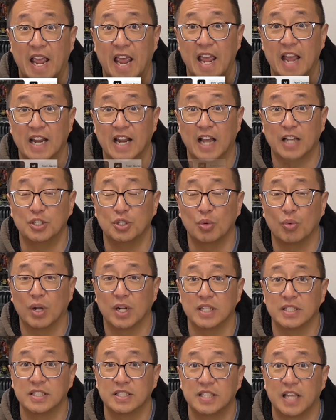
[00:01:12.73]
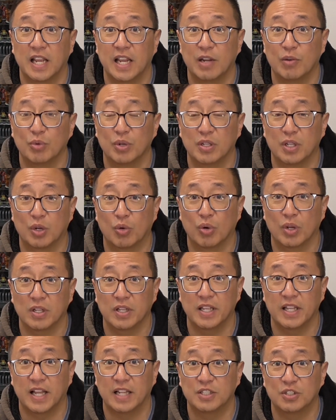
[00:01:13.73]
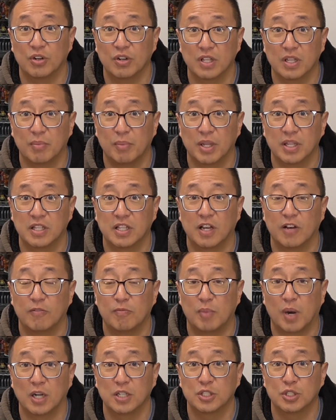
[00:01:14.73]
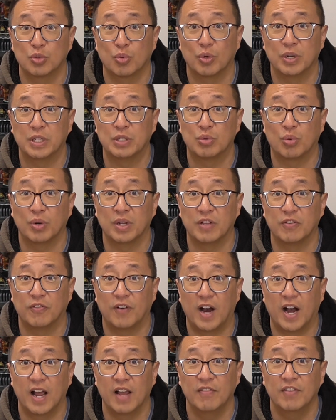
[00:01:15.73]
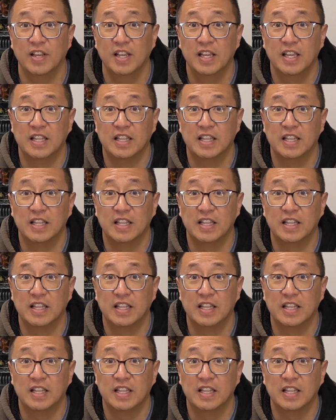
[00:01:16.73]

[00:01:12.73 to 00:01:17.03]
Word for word: And I do want to say really quickly that during the month of March 2025,